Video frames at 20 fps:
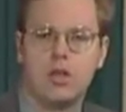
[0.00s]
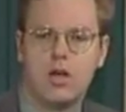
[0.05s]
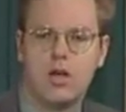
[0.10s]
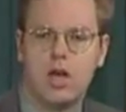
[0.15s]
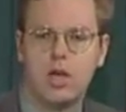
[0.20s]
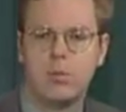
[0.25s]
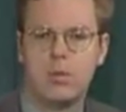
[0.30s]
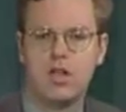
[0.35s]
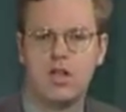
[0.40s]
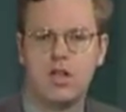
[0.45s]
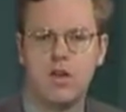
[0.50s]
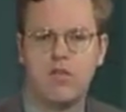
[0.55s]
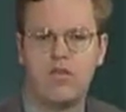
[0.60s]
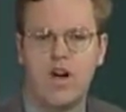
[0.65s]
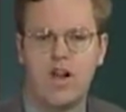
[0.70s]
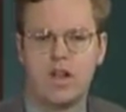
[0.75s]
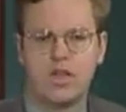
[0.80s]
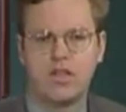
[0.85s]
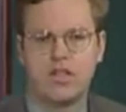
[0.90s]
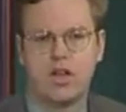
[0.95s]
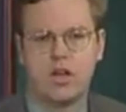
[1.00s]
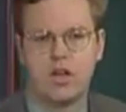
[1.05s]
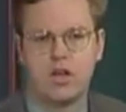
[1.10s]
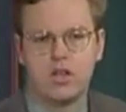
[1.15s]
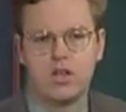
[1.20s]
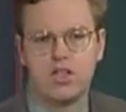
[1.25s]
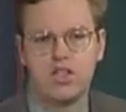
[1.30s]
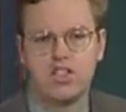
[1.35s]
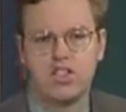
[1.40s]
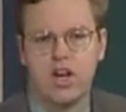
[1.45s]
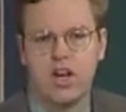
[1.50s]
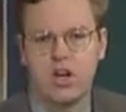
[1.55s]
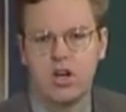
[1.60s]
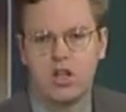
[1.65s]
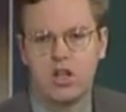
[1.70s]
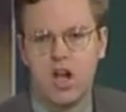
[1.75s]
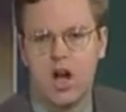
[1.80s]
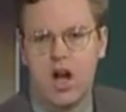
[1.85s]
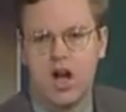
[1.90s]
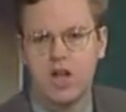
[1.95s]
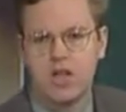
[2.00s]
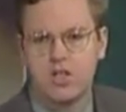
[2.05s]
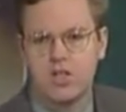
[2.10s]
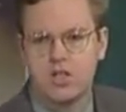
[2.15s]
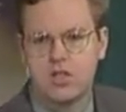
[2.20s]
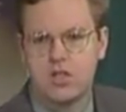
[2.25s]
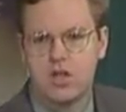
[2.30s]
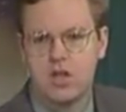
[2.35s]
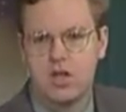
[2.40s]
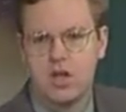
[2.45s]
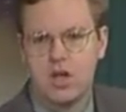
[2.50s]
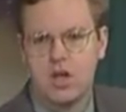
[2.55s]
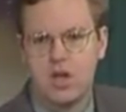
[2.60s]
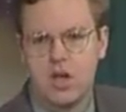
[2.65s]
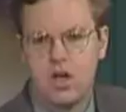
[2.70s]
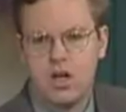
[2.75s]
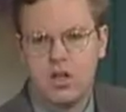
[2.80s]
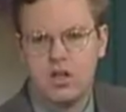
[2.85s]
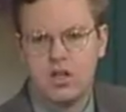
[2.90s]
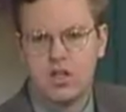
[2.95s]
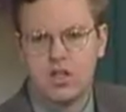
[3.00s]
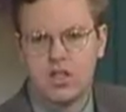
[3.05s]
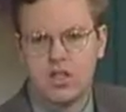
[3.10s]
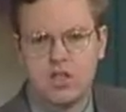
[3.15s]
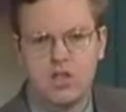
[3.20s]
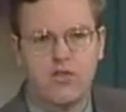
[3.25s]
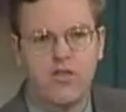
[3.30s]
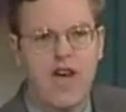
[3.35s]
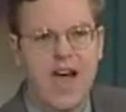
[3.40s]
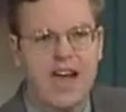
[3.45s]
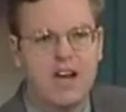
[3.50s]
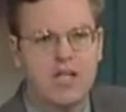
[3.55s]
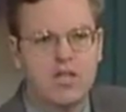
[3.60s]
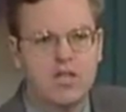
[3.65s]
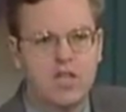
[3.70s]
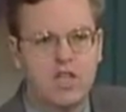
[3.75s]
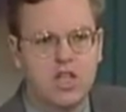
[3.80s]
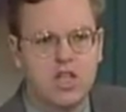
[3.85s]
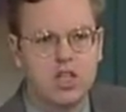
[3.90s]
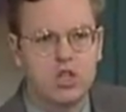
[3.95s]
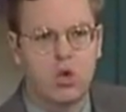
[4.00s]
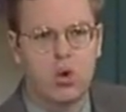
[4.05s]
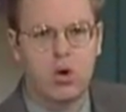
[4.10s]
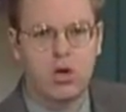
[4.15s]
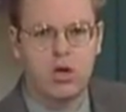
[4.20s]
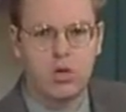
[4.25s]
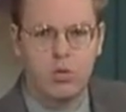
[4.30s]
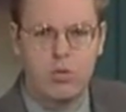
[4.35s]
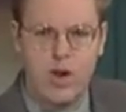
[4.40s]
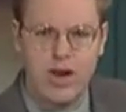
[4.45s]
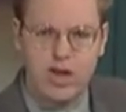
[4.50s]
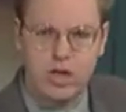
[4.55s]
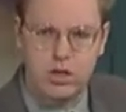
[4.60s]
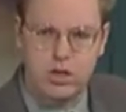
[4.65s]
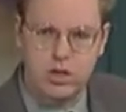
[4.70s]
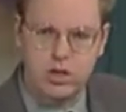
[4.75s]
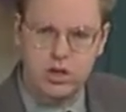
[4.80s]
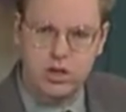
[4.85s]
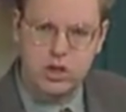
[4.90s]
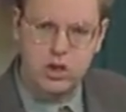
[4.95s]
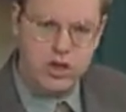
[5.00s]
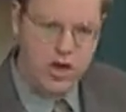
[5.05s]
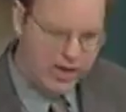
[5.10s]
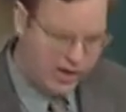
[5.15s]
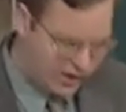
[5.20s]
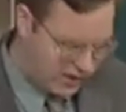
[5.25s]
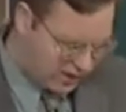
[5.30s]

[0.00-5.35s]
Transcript: had been involuntarily sterilized. This is a fact of the historical record in the United